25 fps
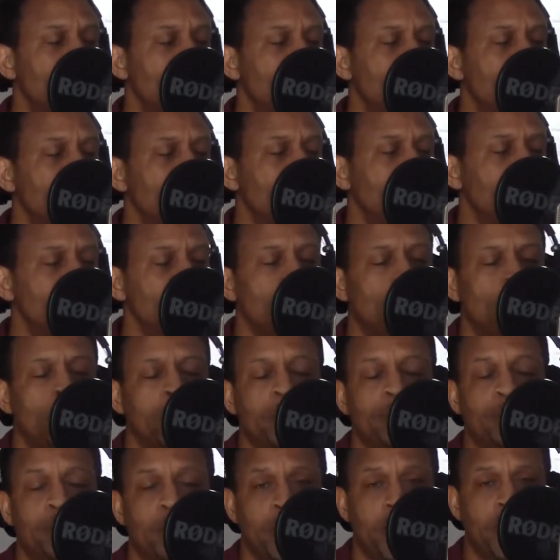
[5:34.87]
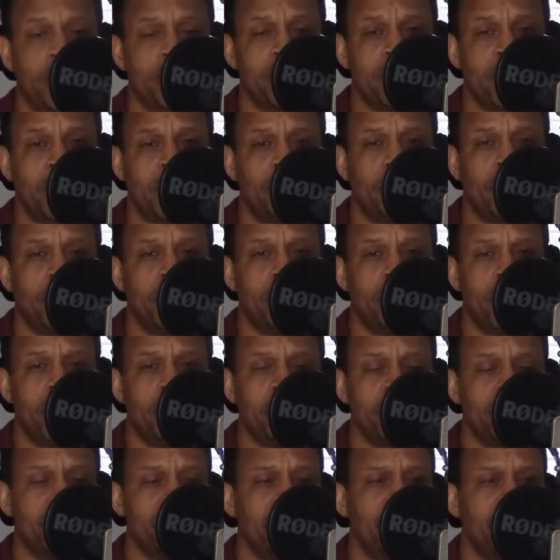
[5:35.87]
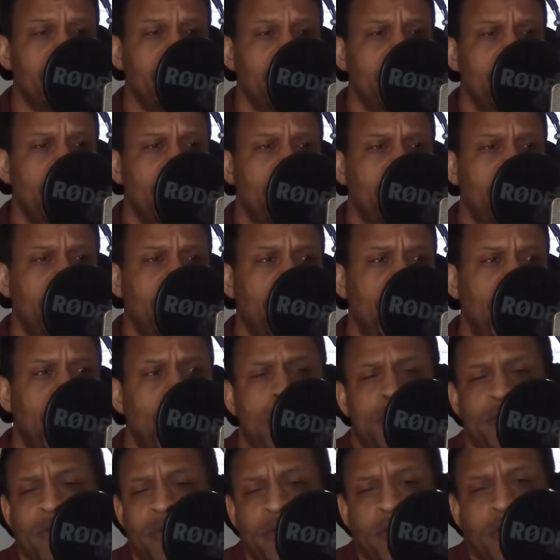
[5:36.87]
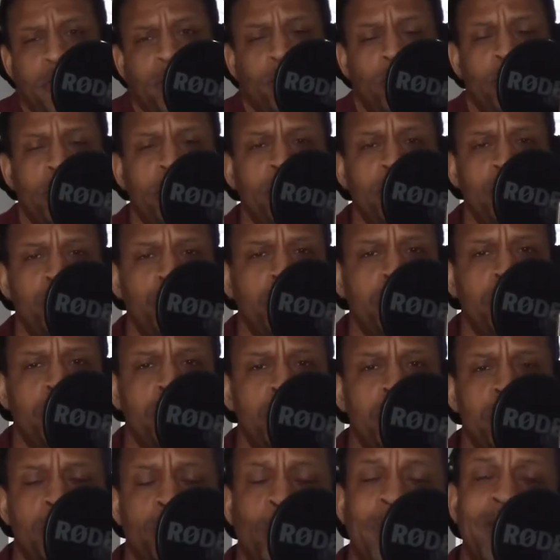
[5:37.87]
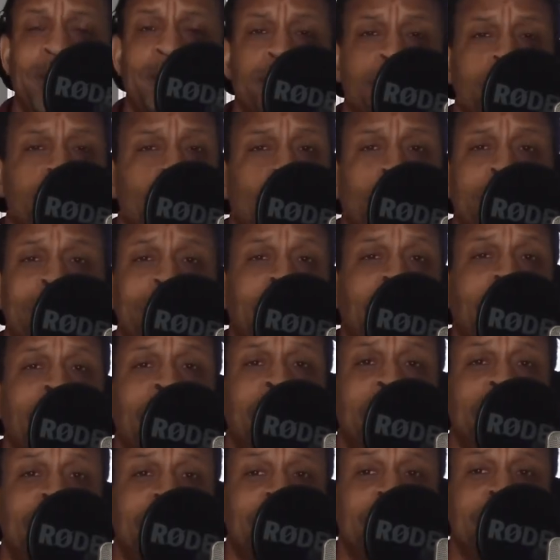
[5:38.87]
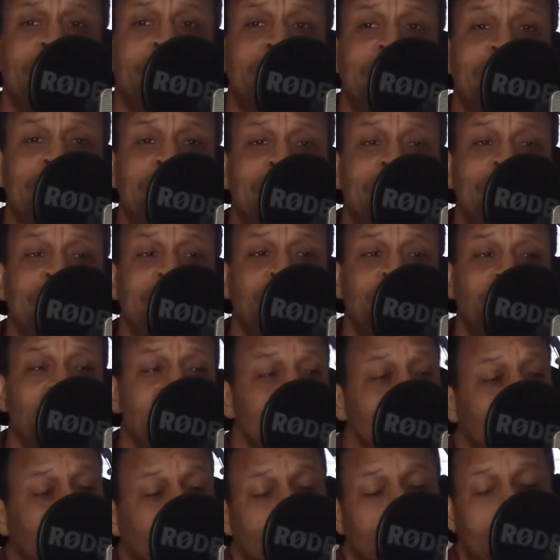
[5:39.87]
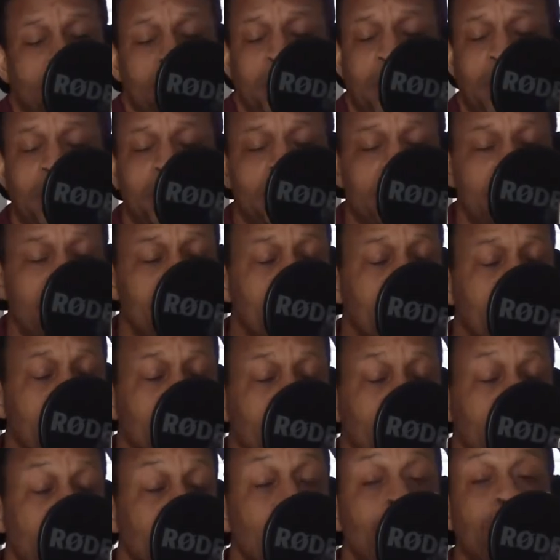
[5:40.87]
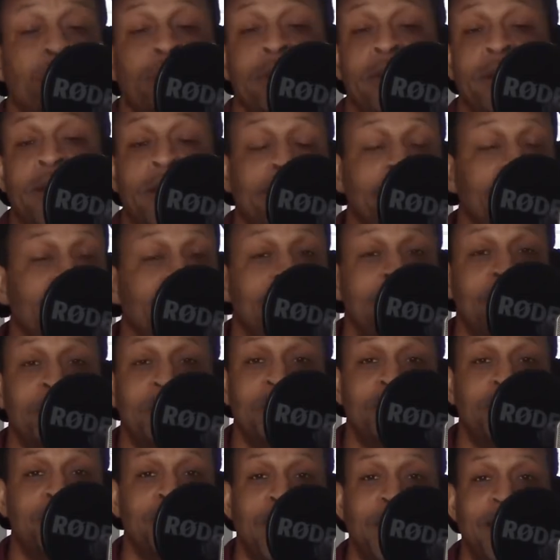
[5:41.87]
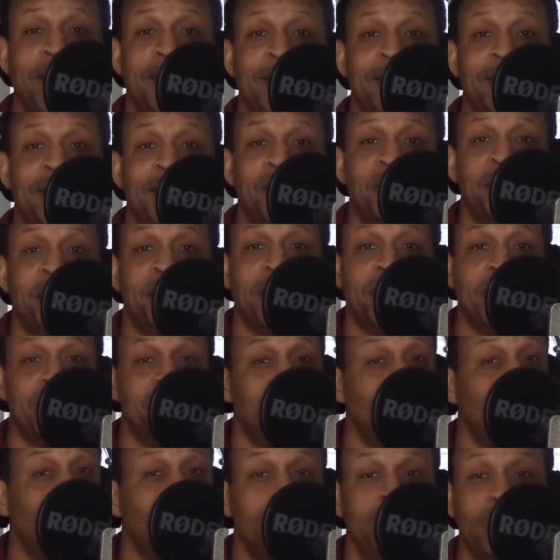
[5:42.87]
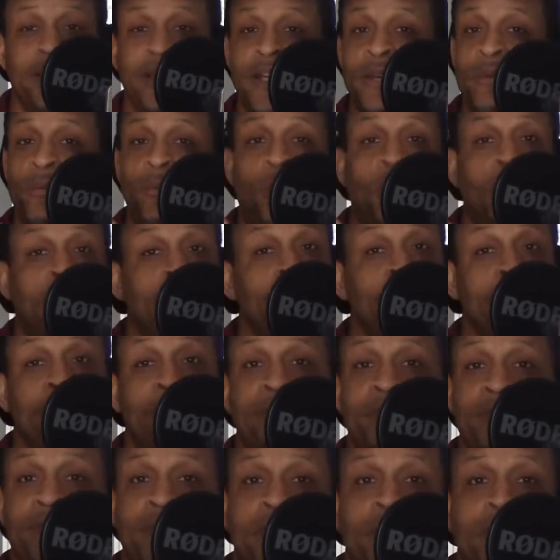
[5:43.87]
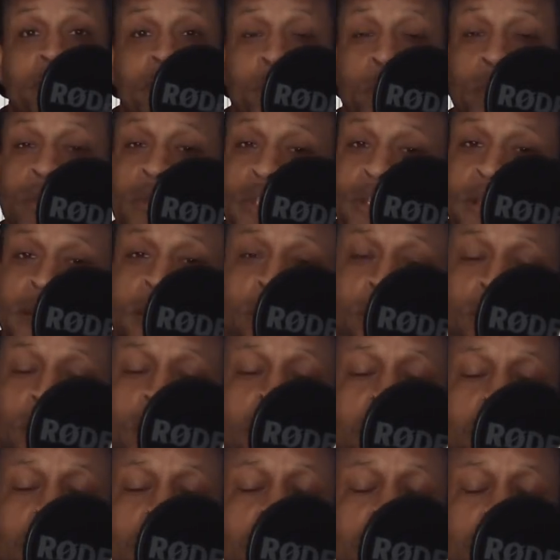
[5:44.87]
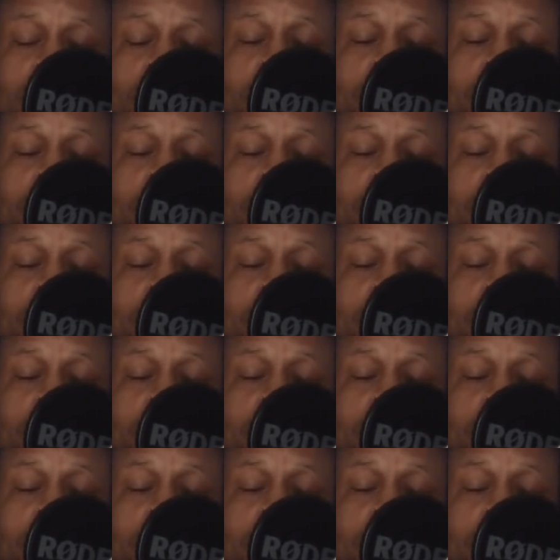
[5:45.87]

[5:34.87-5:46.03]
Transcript: It's a wonderful day to celebrate mothers. However, we shouldn't just wait for one day. We celebrate mothers every day, right? Because you only get one. You only get one mother.